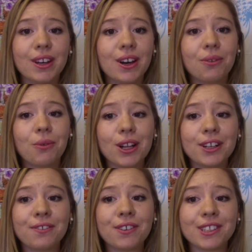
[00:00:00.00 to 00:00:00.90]
What
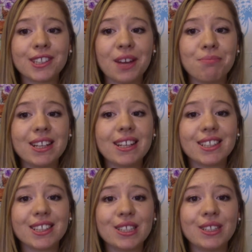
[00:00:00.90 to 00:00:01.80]
if for 10
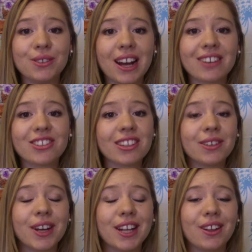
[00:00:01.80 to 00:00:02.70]
minutes you actually
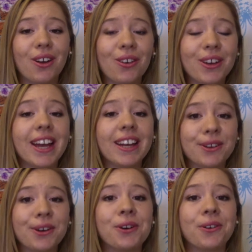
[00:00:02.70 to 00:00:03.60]
went, okay,
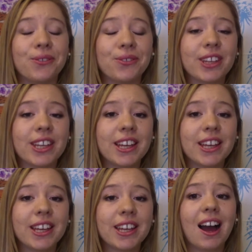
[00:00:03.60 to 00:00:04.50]
no,
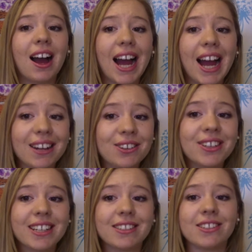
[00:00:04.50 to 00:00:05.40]
I don't
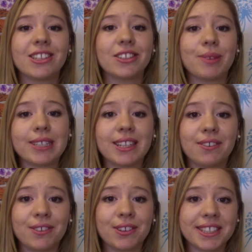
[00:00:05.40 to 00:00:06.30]
get to judge myself
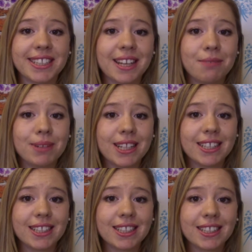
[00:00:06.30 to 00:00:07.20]
for this 10 minutes.
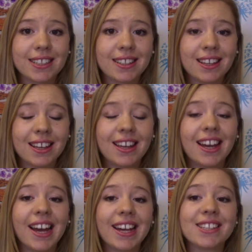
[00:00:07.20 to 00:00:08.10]

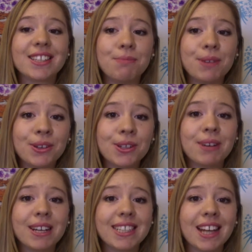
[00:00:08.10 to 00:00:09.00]
I get to be with
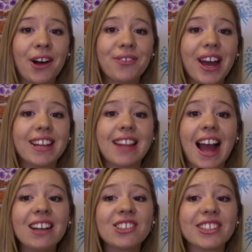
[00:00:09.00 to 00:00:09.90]
myself and
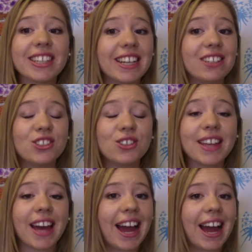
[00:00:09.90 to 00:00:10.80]
actually enjoy
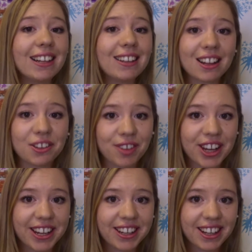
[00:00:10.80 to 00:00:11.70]
the hell out of
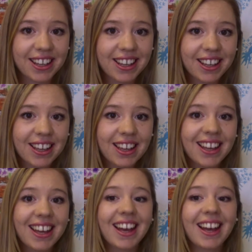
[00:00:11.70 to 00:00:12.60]
it.